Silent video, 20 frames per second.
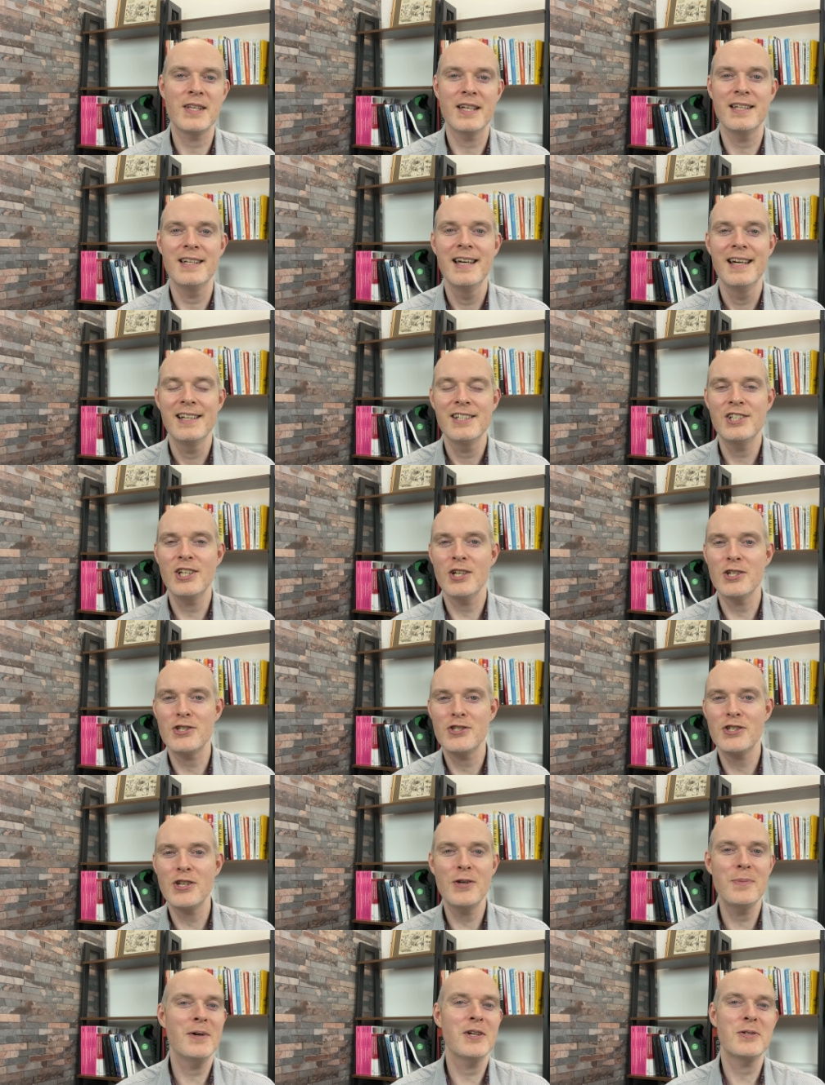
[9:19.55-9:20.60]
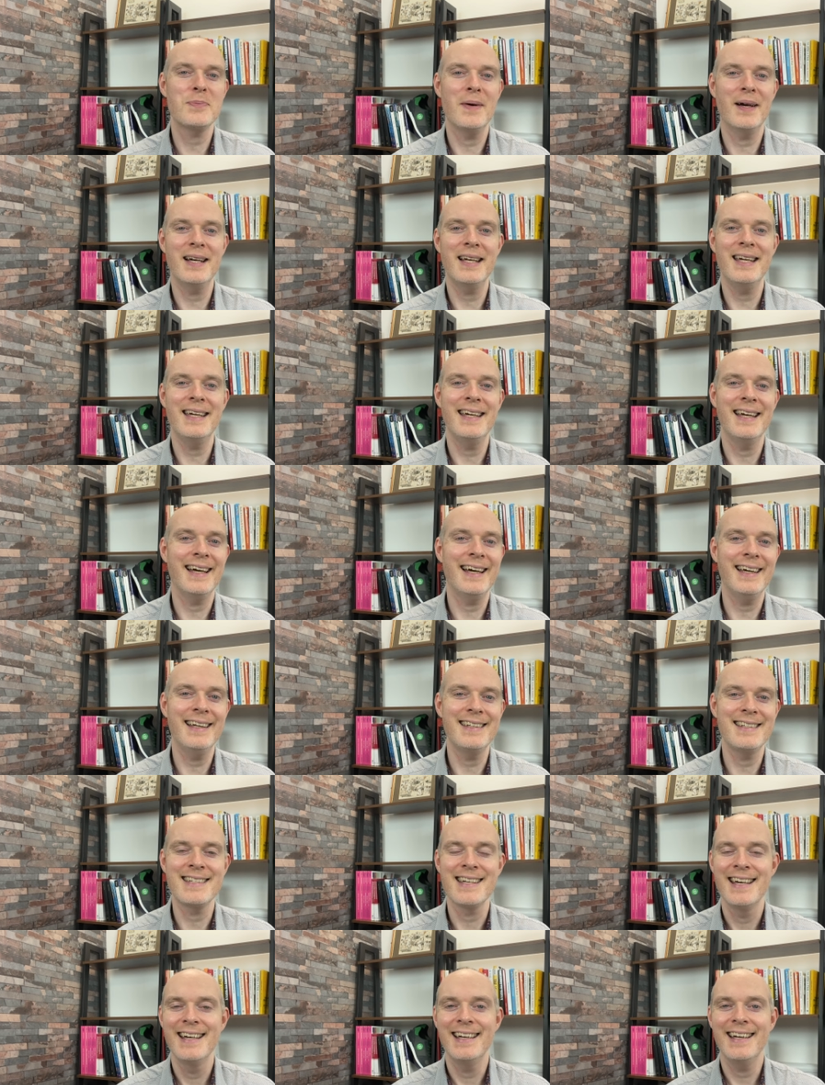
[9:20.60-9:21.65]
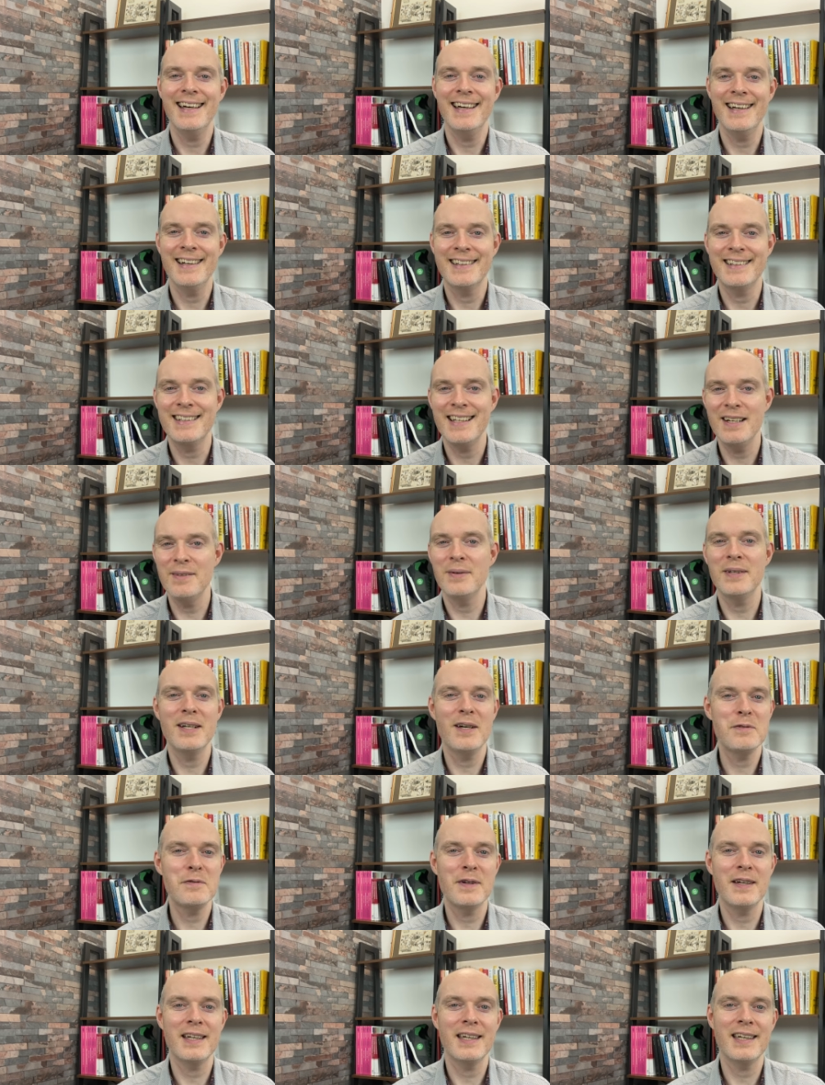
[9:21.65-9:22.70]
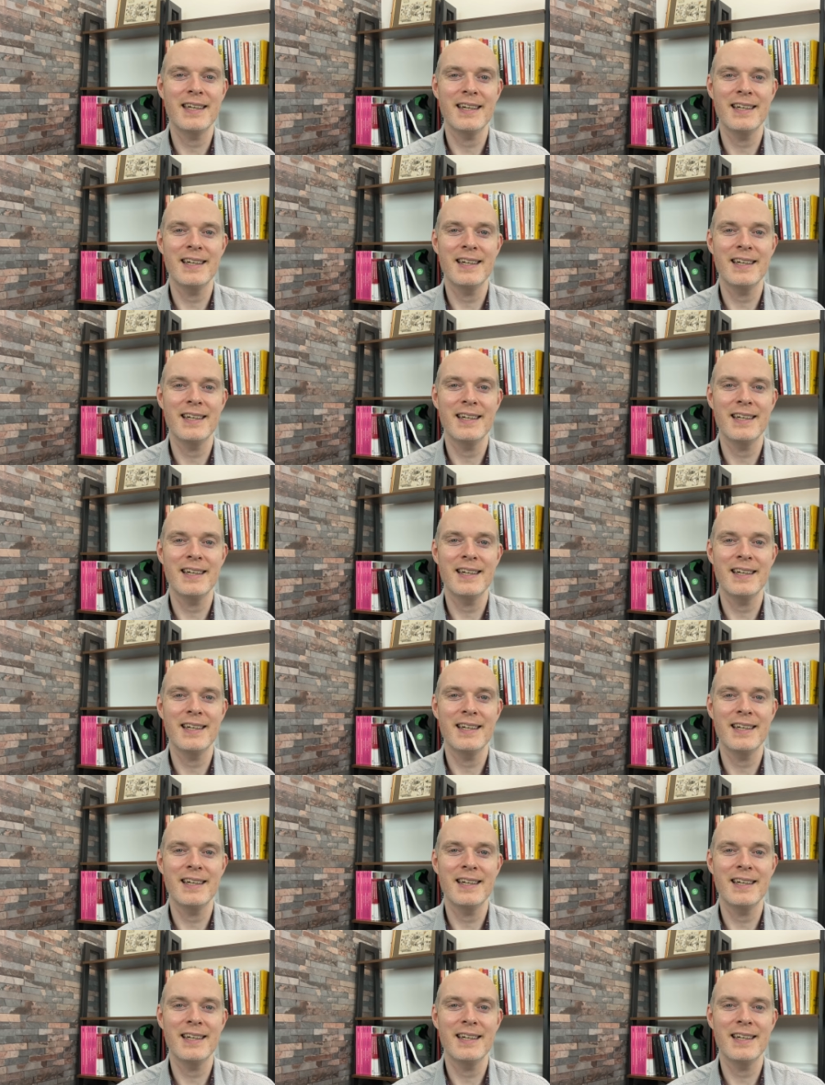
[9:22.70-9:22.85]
They charge so much money and uh, deliver nothing.